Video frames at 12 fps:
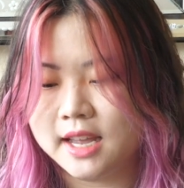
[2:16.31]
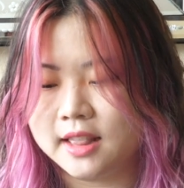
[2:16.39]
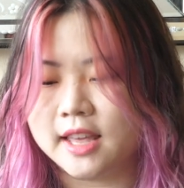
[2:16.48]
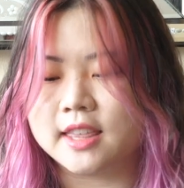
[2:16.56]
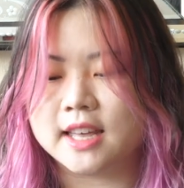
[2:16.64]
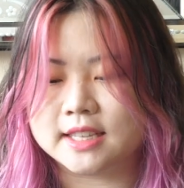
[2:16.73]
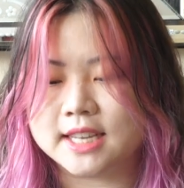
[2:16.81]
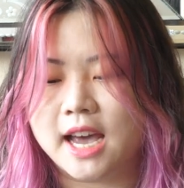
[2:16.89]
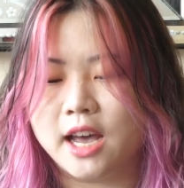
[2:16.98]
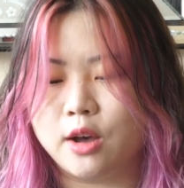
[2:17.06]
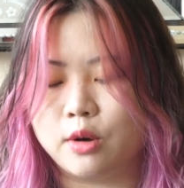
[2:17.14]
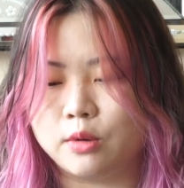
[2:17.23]
That's
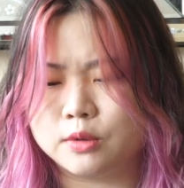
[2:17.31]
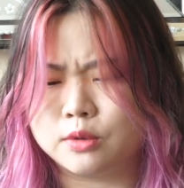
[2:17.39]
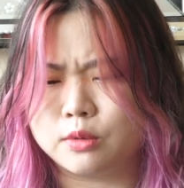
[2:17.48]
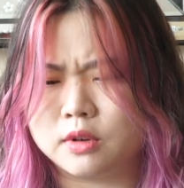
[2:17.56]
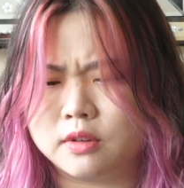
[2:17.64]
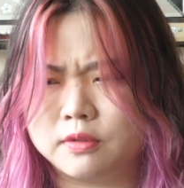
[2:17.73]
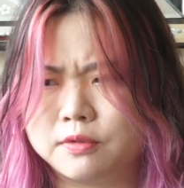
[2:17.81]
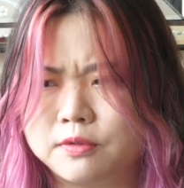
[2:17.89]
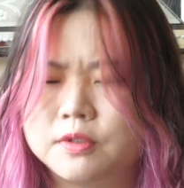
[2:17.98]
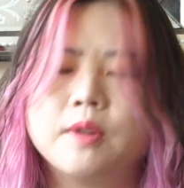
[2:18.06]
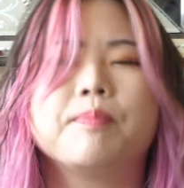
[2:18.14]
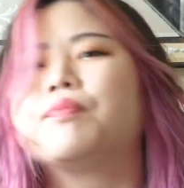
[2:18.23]
how sort
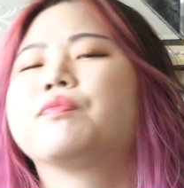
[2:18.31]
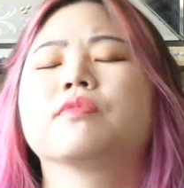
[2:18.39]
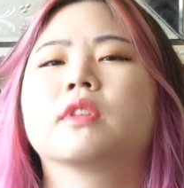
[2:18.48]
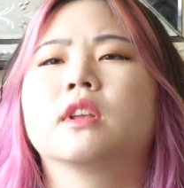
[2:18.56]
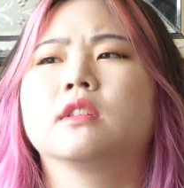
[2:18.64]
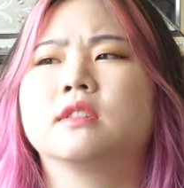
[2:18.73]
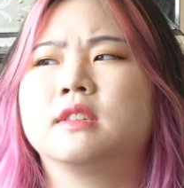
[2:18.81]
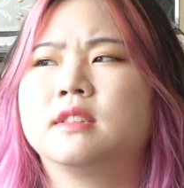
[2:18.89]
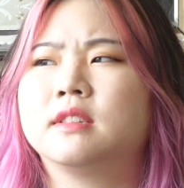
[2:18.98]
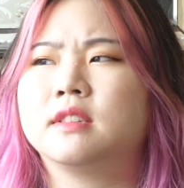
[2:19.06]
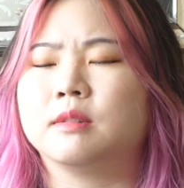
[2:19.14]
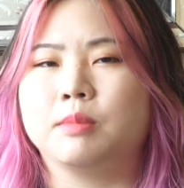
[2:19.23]
of
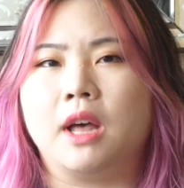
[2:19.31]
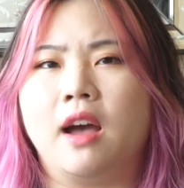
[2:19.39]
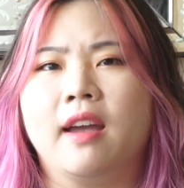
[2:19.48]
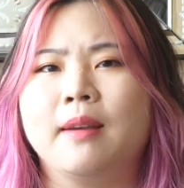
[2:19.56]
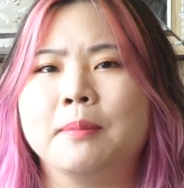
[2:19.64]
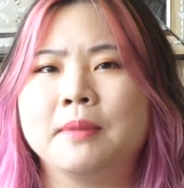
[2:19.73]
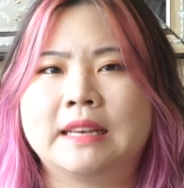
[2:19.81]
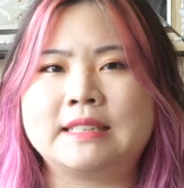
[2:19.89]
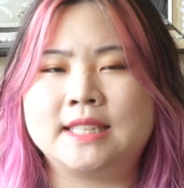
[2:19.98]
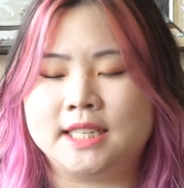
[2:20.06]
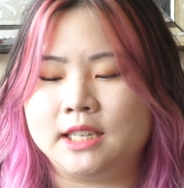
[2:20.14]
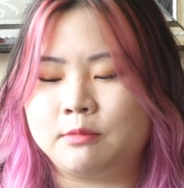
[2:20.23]
sublime it
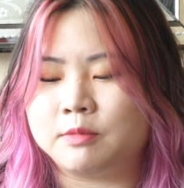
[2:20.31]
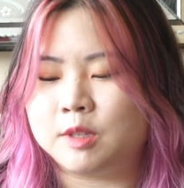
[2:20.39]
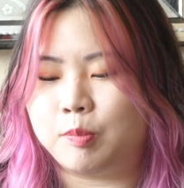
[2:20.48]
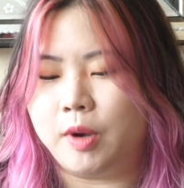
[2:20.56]
seemed,